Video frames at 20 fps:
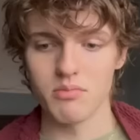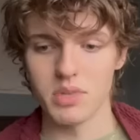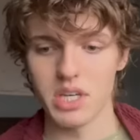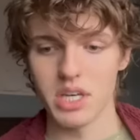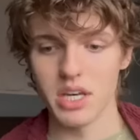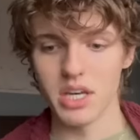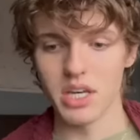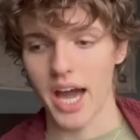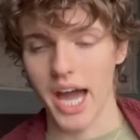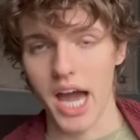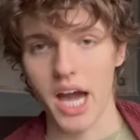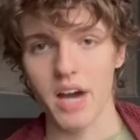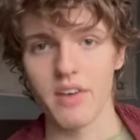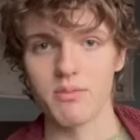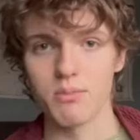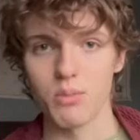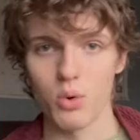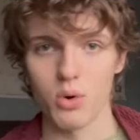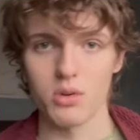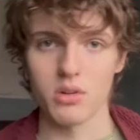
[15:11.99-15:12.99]
being half
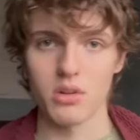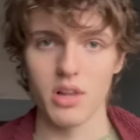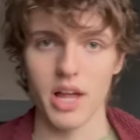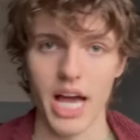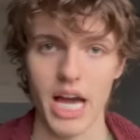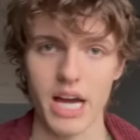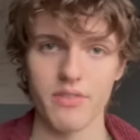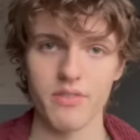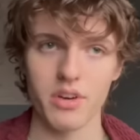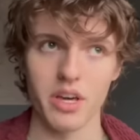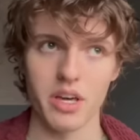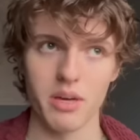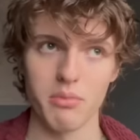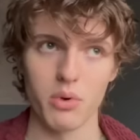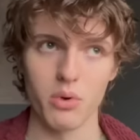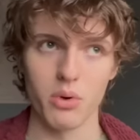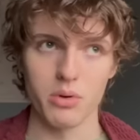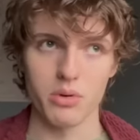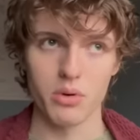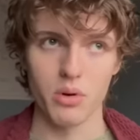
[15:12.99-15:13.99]
mortal, half
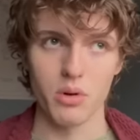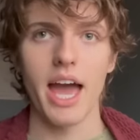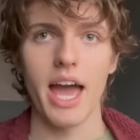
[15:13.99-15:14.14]
immortal,